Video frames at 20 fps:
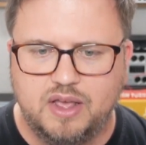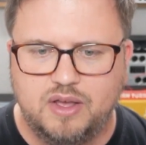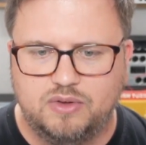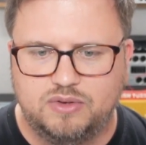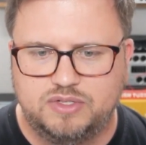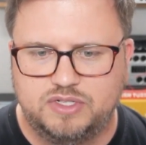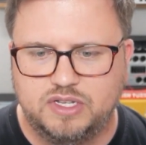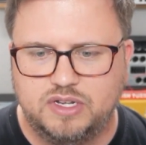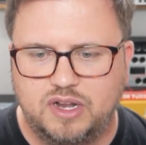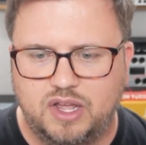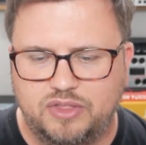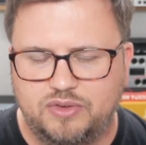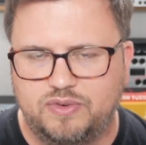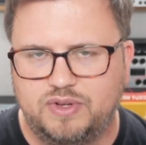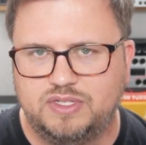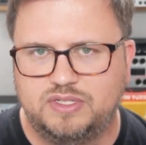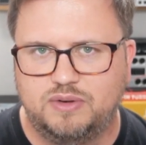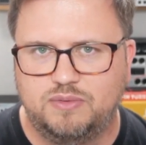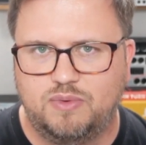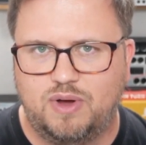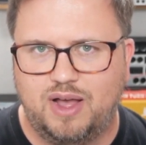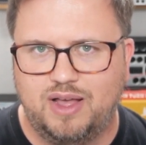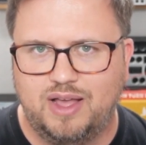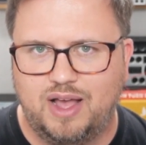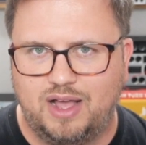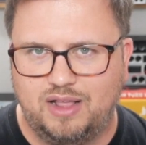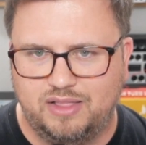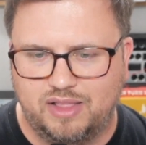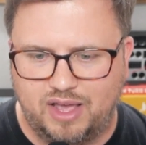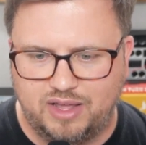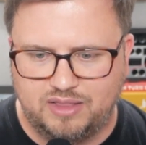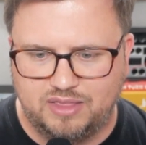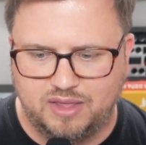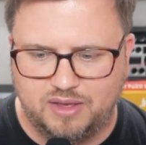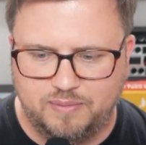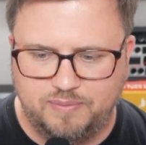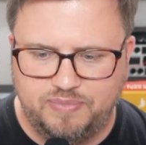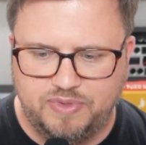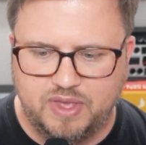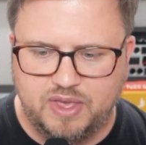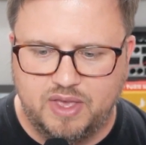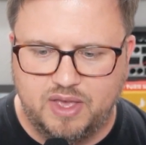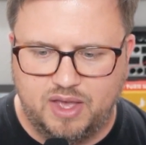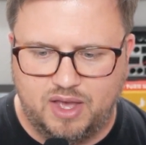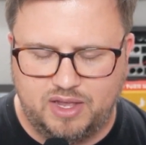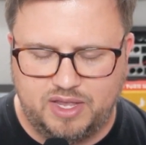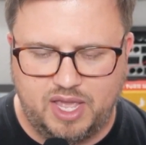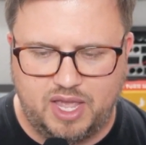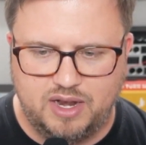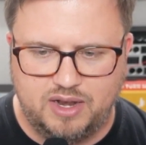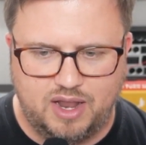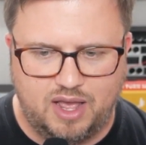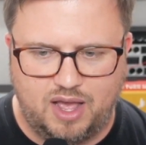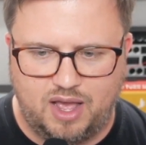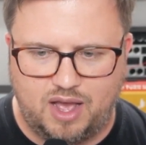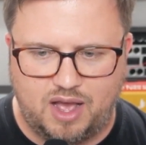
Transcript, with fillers: which is another reason why i like them again I,